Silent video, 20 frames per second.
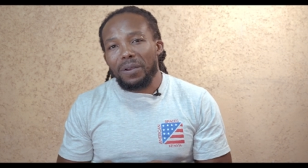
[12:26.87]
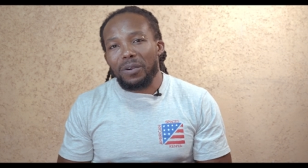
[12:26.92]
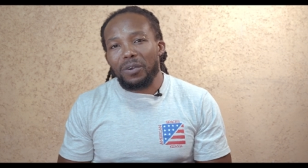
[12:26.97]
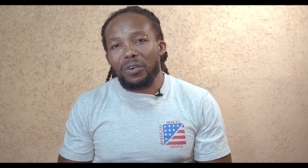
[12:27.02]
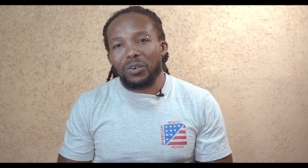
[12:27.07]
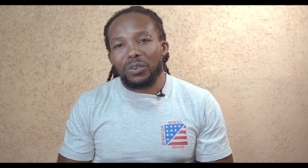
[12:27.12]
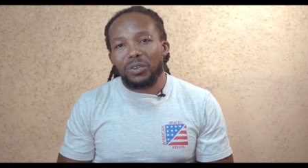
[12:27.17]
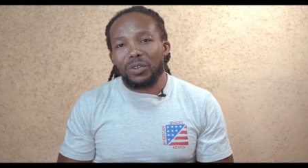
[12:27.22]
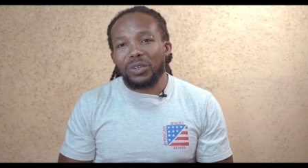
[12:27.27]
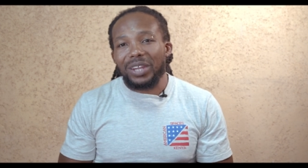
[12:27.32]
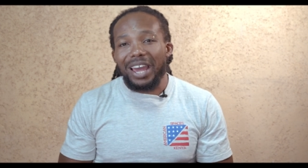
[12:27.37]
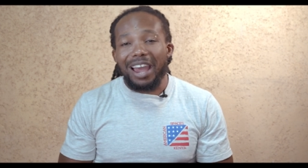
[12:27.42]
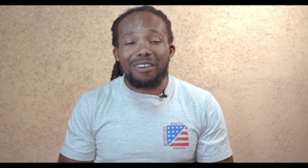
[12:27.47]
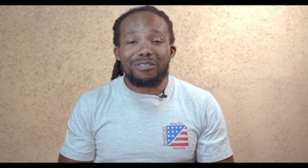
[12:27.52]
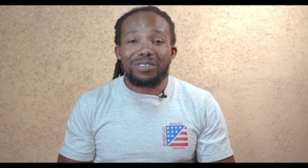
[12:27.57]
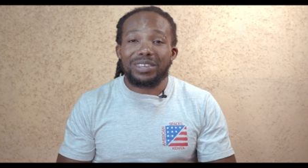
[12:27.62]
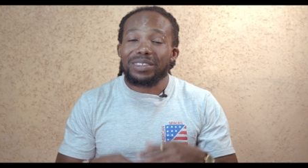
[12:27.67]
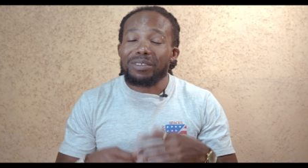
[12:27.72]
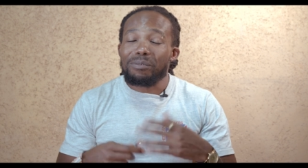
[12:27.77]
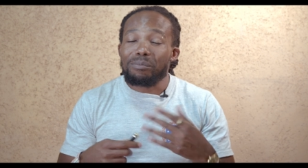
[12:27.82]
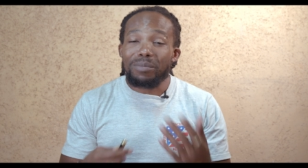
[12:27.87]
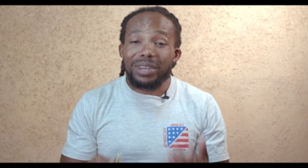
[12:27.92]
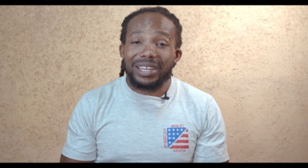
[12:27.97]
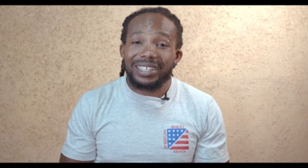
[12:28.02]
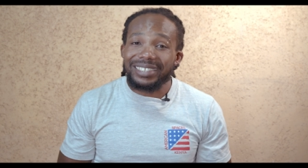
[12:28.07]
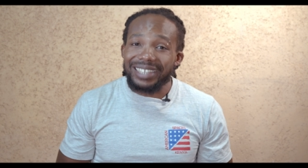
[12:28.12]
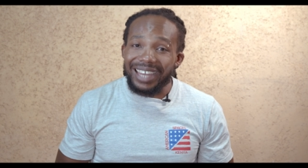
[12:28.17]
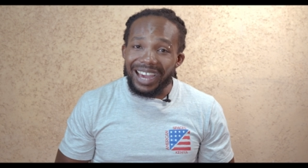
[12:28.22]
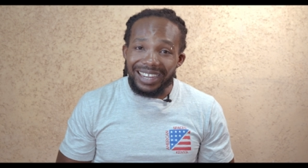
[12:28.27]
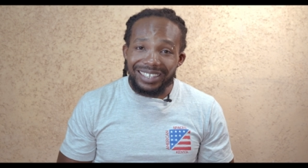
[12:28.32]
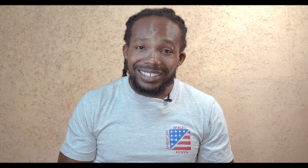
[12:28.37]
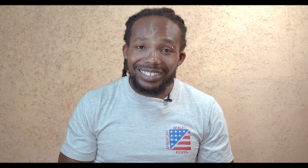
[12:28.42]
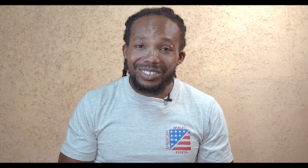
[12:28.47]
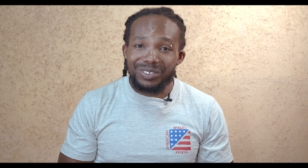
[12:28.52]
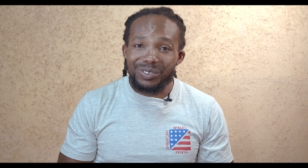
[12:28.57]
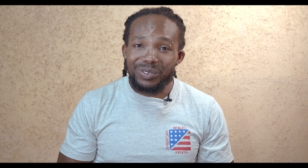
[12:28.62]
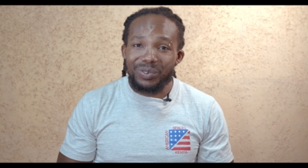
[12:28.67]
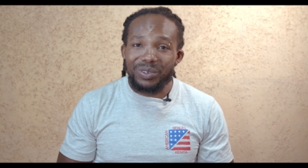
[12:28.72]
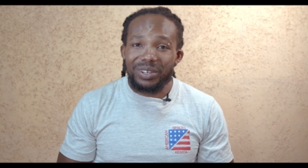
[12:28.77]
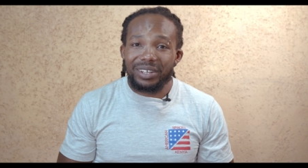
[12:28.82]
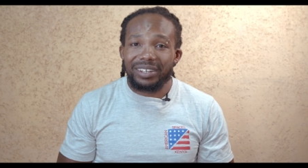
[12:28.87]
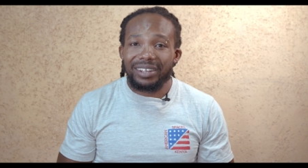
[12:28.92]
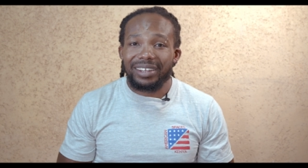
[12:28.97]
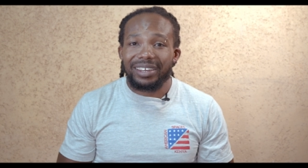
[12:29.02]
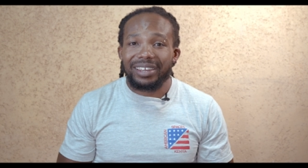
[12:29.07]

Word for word: or not having the best attitude